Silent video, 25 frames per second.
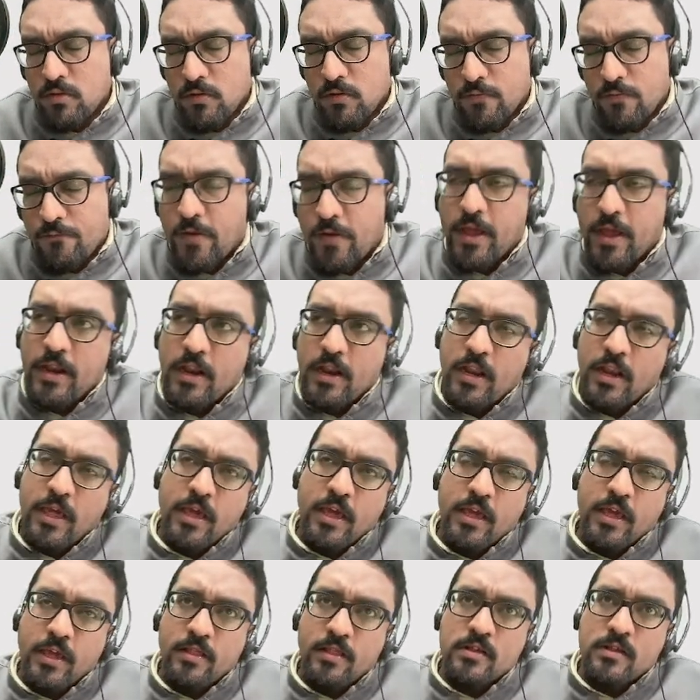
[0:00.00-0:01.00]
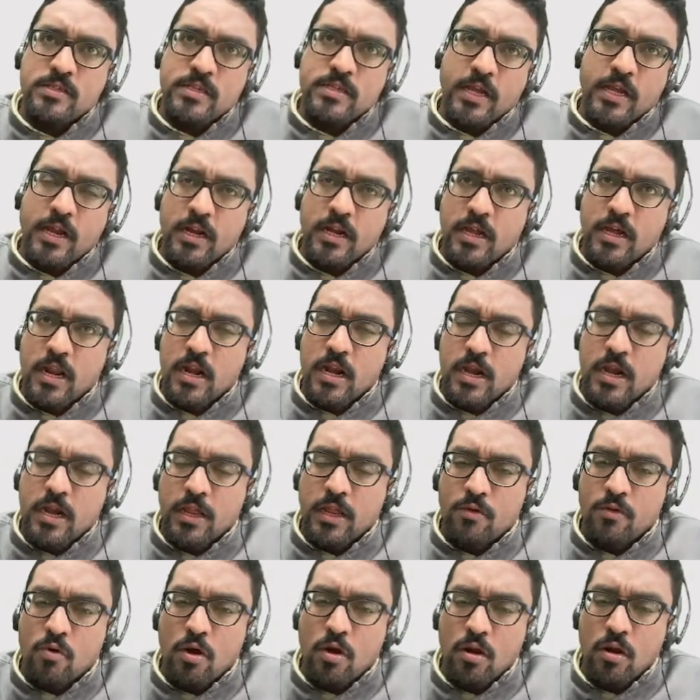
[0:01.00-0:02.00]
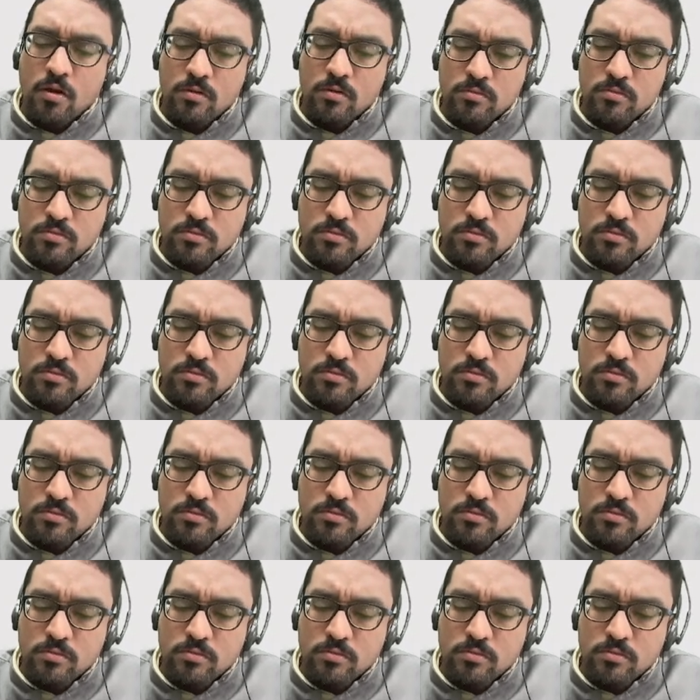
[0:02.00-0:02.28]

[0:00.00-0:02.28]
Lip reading: finally in the Second Carnatic War,